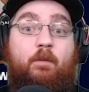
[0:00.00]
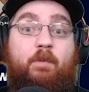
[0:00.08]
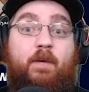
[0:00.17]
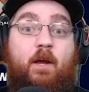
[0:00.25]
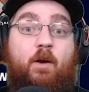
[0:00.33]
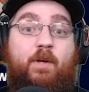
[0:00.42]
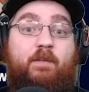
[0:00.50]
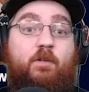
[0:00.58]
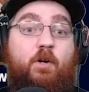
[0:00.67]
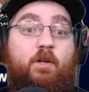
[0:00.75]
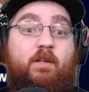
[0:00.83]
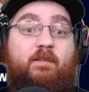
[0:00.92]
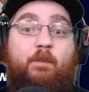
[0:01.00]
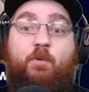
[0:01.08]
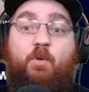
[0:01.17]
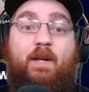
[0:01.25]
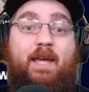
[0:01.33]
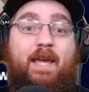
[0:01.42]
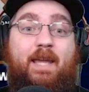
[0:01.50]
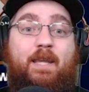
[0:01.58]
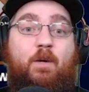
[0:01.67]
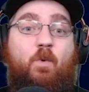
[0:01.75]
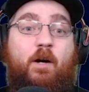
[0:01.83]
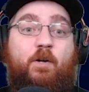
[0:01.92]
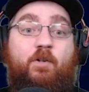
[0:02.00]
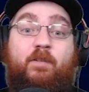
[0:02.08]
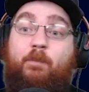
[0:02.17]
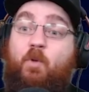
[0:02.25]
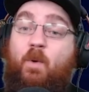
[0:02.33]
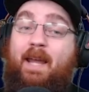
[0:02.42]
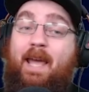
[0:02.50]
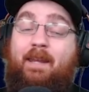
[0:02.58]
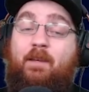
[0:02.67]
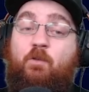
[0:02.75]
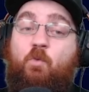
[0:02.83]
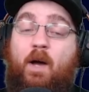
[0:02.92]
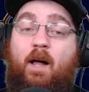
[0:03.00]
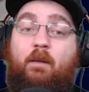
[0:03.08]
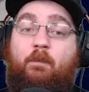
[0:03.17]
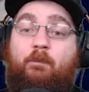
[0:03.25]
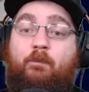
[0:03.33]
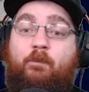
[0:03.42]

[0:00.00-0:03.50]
Pierre's good. He's up to an 80. Walker's up to an 80 as well.